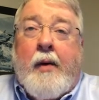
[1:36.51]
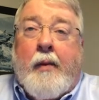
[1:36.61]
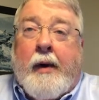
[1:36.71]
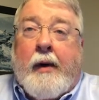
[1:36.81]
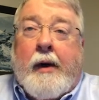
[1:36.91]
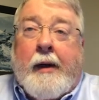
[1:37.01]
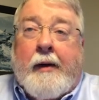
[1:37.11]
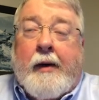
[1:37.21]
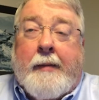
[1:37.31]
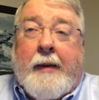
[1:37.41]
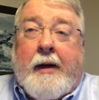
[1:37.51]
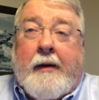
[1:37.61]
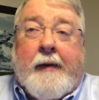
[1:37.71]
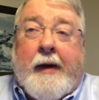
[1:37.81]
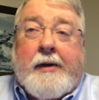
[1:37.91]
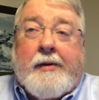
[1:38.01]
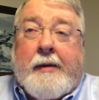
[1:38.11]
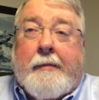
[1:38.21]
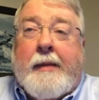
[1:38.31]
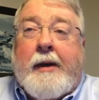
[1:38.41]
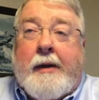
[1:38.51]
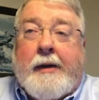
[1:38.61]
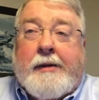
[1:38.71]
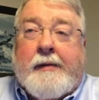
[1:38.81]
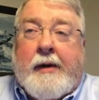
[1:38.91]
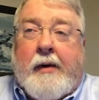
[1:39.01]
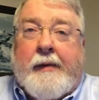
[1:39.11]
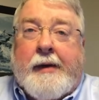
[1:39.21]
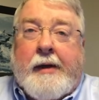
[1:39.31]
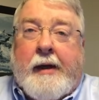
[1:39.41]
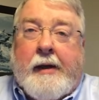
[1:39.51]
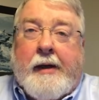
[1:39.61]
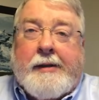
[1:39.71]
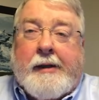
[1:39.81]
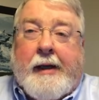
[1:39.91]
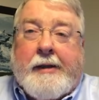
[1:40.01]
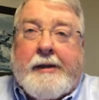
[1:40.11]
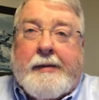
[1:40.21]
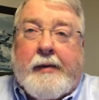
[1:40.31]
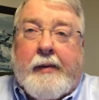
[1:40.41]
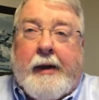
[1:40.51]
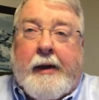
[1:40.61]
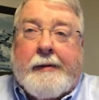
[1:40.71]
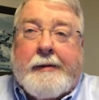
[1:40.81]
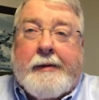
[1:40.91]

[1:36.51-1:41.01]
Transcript: We are literally manufacturing millions of COVID diagnostic assays per week.